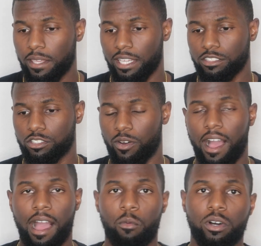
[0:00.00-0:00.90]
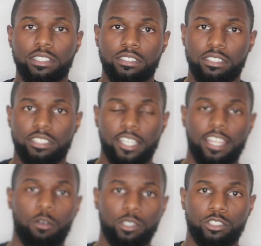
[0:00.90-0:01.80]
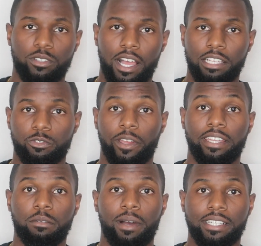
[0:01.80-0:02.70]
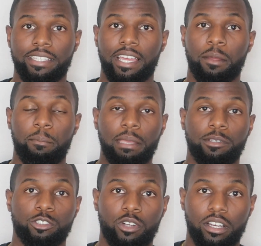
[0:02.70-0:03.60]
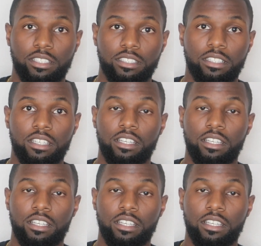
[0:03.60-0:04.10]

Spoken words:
And so I wanted to share that with you guys, for anybody that may be struggling,